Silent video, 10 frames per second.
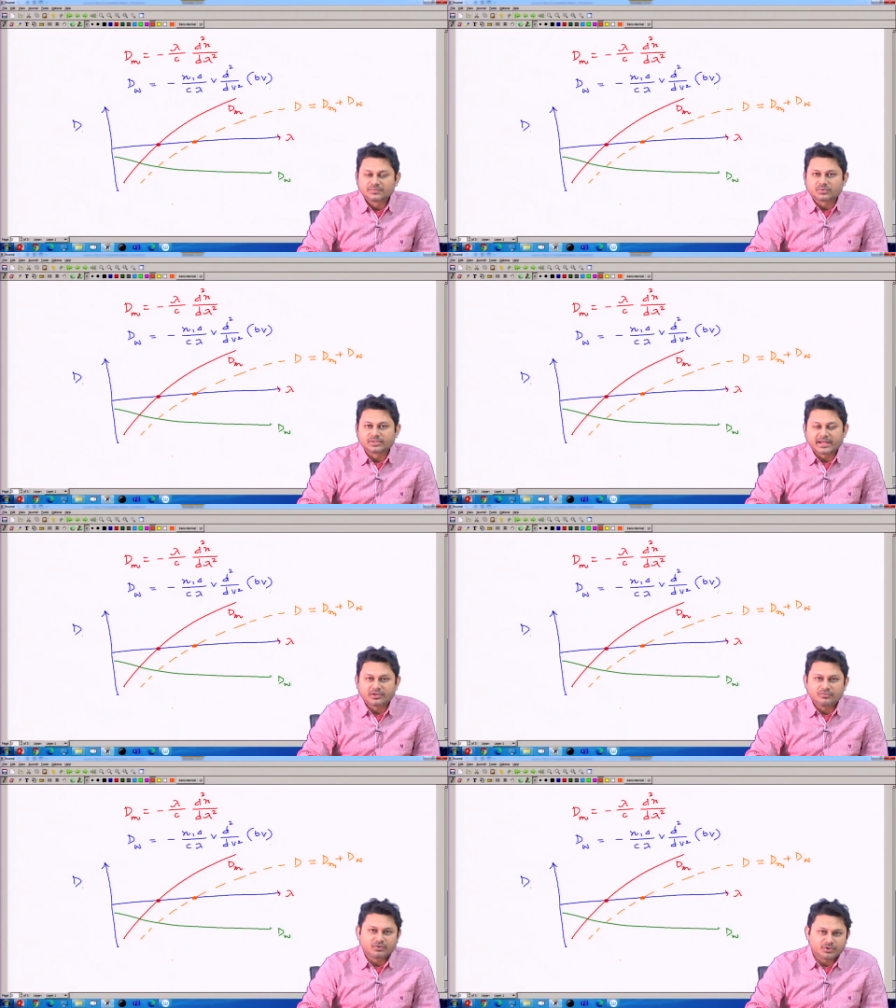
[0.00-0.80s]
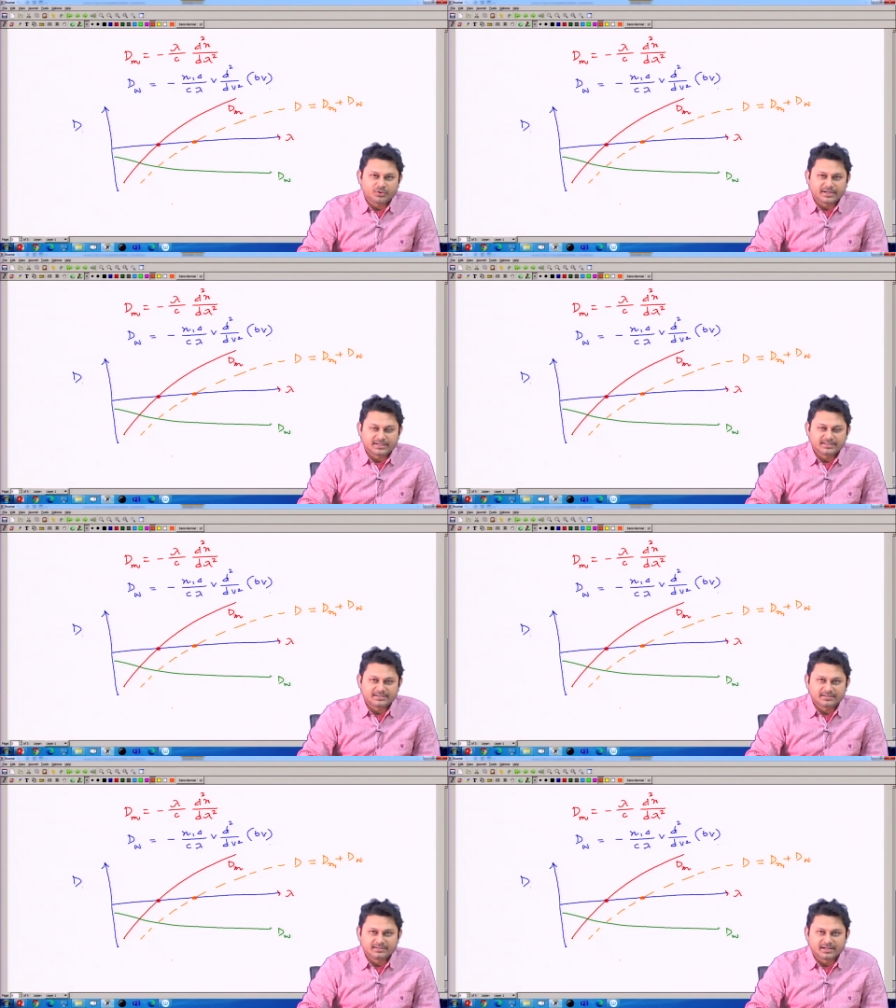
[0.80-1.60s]
So, thank you for your
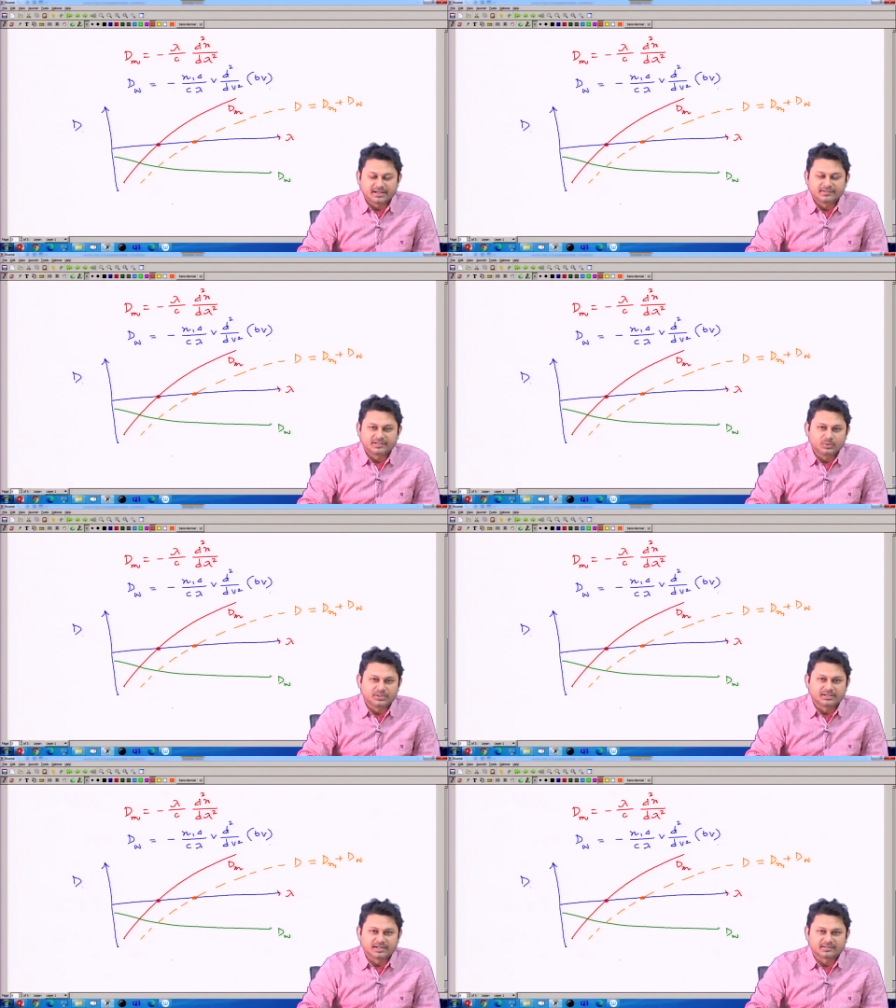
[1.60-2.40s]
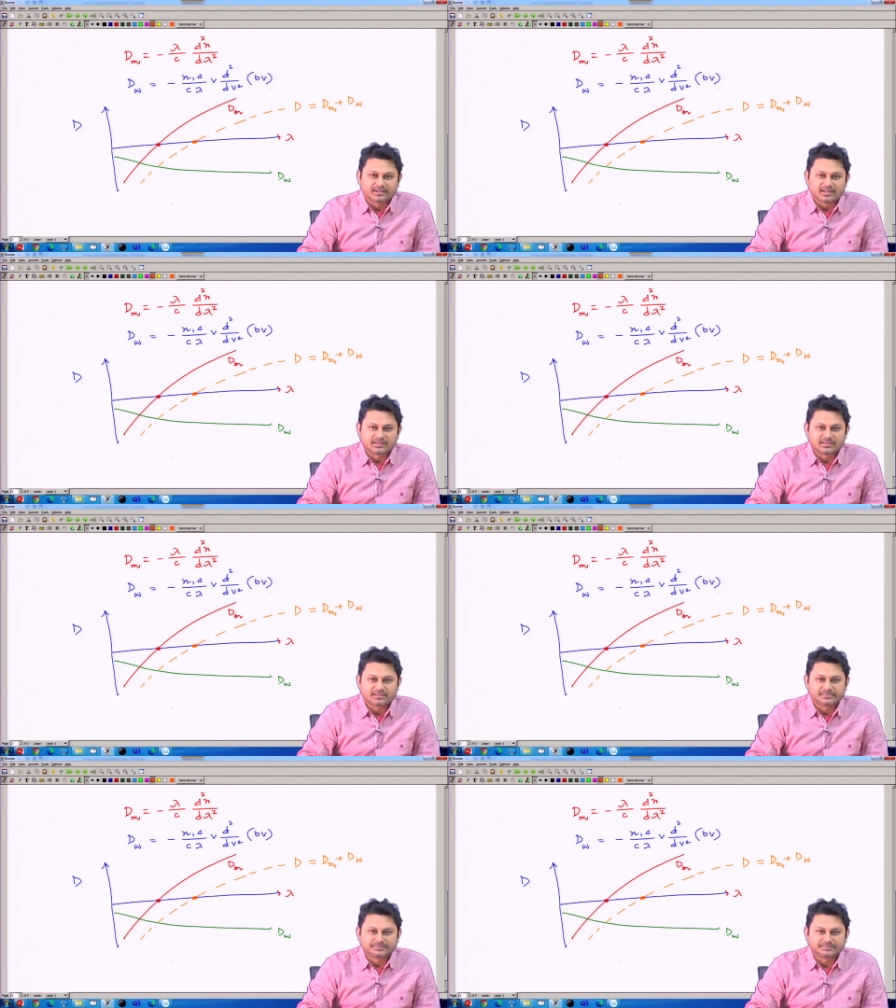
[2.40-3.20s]
attention and see you in the next class.